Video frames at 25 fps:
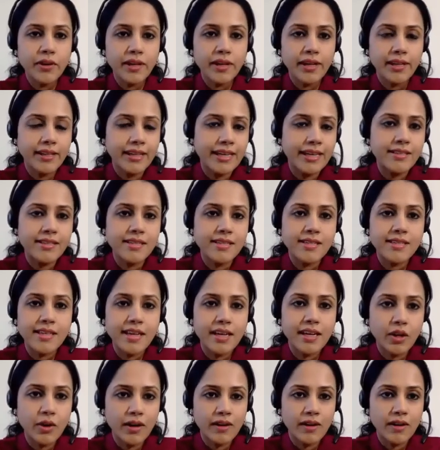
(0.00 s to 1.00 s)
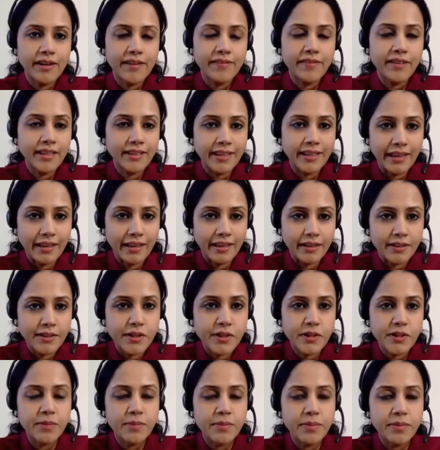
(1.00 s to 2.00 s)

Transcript: look at the NCCN, you have everything listed.